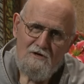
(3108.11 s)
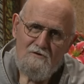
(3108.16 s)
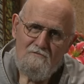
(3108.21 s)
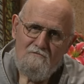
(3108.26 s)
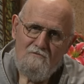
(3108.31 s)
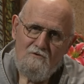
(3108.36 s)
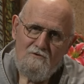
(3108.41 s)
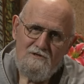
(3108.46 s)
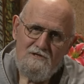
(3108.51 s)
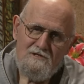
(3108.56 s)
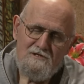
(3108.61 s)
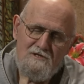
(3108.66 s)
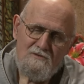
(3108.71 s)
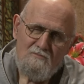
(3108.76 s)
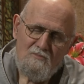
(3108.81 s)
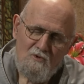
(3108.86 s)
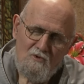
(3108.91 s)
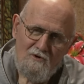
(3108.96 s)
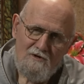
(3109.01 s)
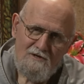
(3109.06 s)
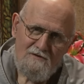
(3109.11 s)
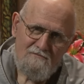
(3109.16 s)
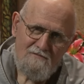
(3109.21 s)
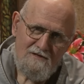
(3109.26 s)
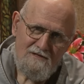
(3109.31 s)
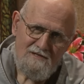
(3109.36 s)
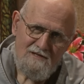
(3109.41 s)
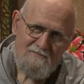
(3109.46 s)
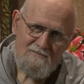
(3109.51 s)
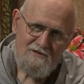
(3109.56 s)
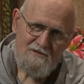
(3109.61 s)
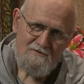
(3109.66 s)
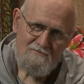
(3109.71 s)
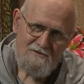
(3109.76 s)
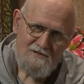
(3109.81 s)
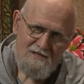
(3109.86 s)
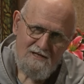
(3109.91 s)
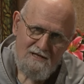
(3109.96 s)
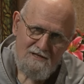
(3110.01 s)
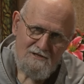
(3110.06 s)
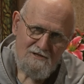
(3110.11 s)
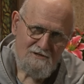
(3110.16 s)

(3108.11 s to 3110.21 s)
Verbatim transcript: for the support of EWTN.